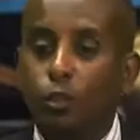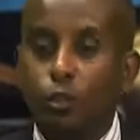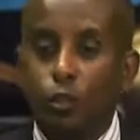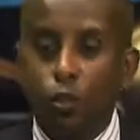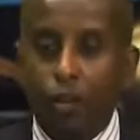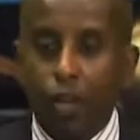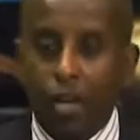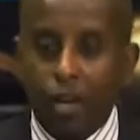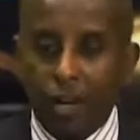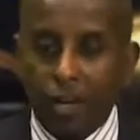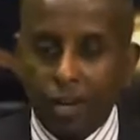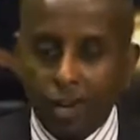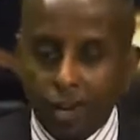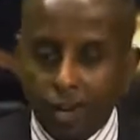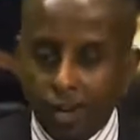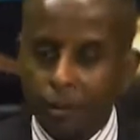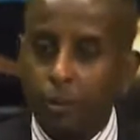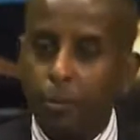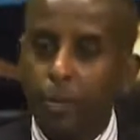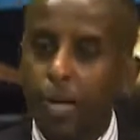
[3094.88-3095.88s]
to
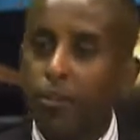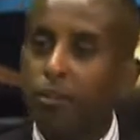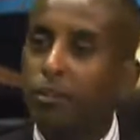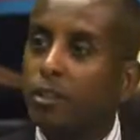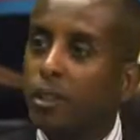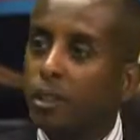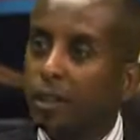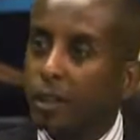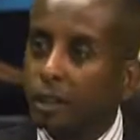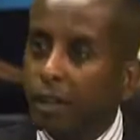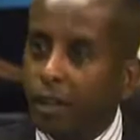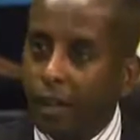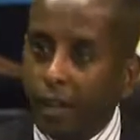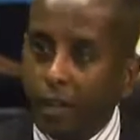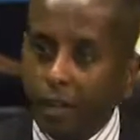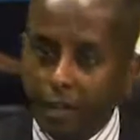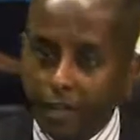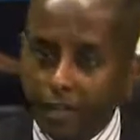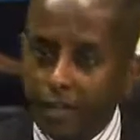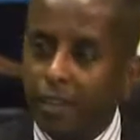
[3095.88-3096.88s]
help us,
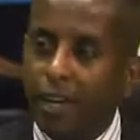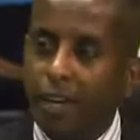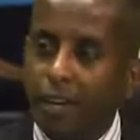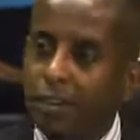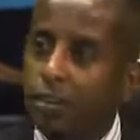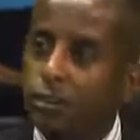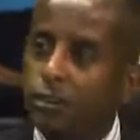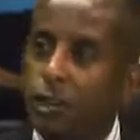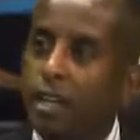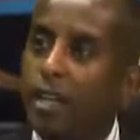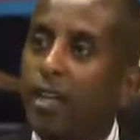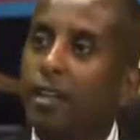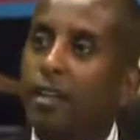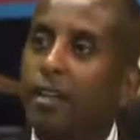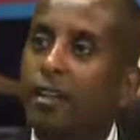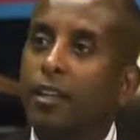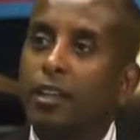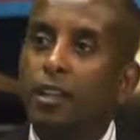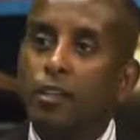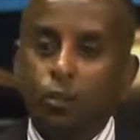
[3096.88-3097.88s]
and ESAT is ready
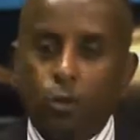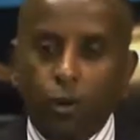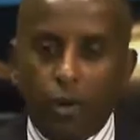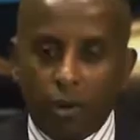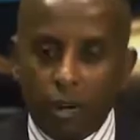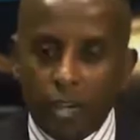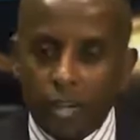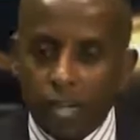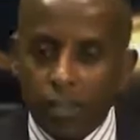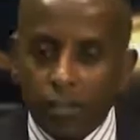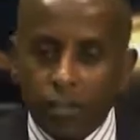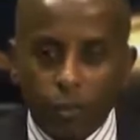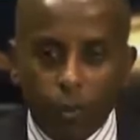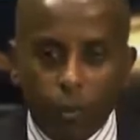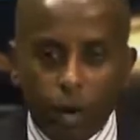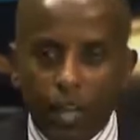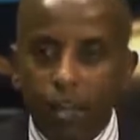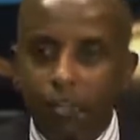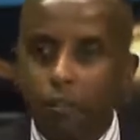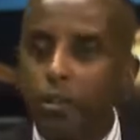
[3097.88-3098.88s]
to arrange
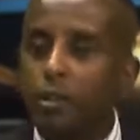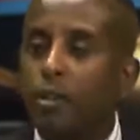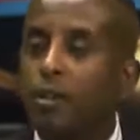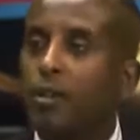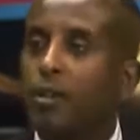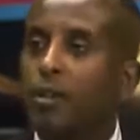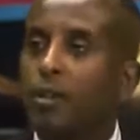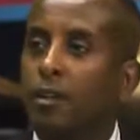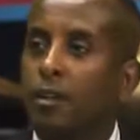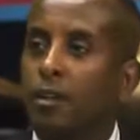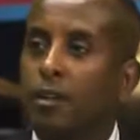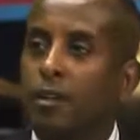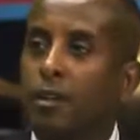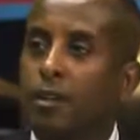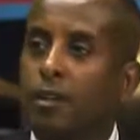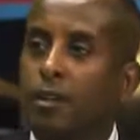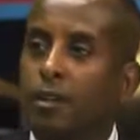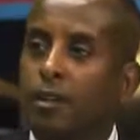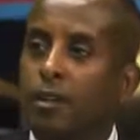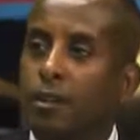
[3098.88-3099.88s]
whatever
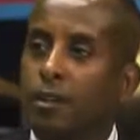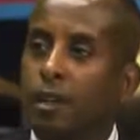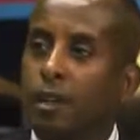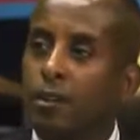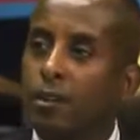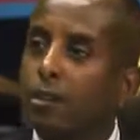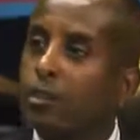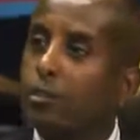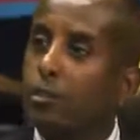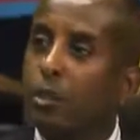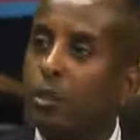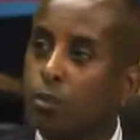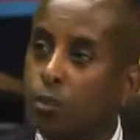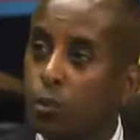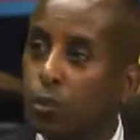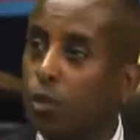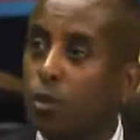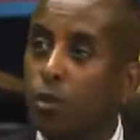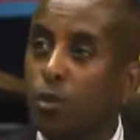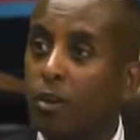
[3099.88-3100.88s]
arrangements
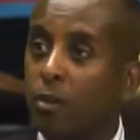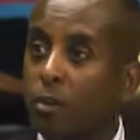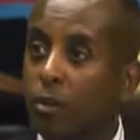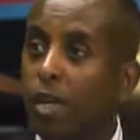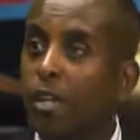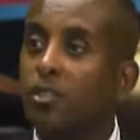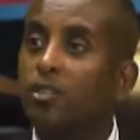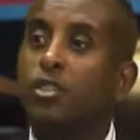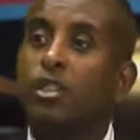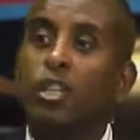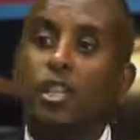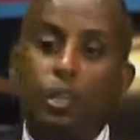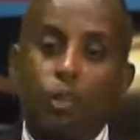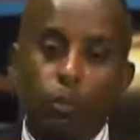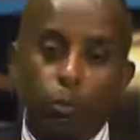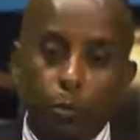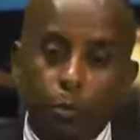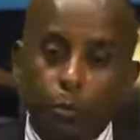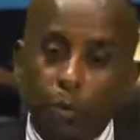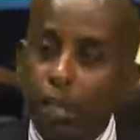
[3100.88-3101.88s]
we should arrange
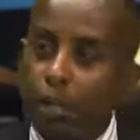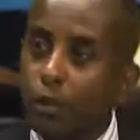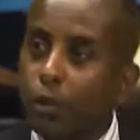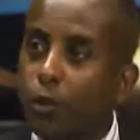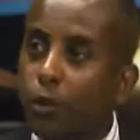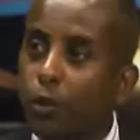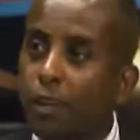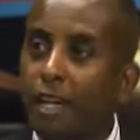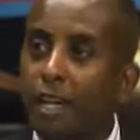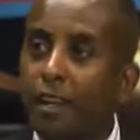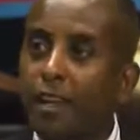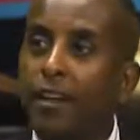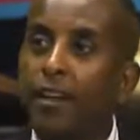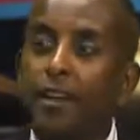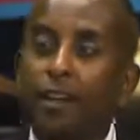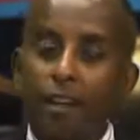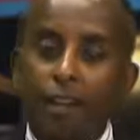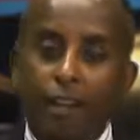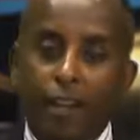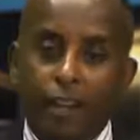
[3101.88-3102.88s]
to bring you in
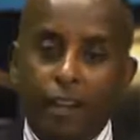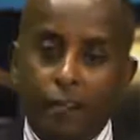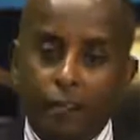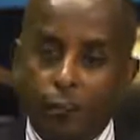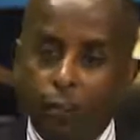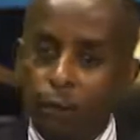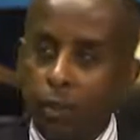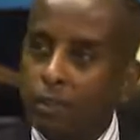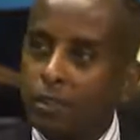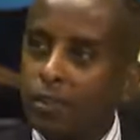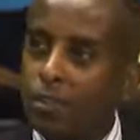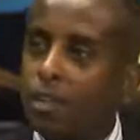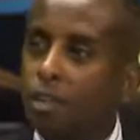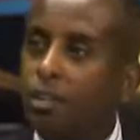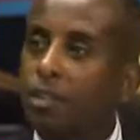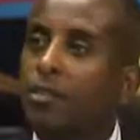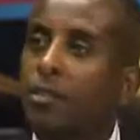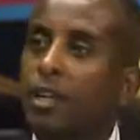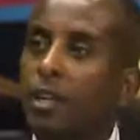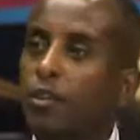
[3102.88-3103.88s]
and
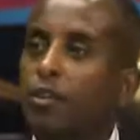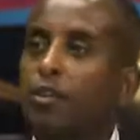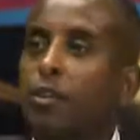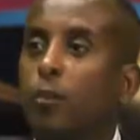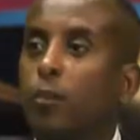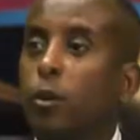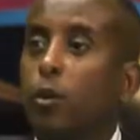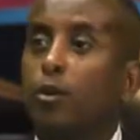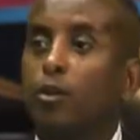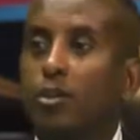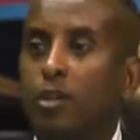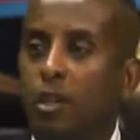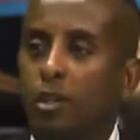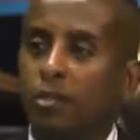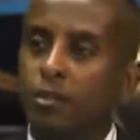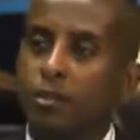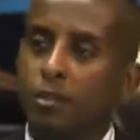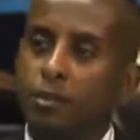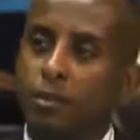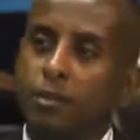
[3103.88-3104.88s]
volunteer and support
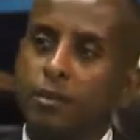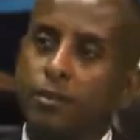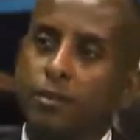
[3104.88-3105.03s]
us.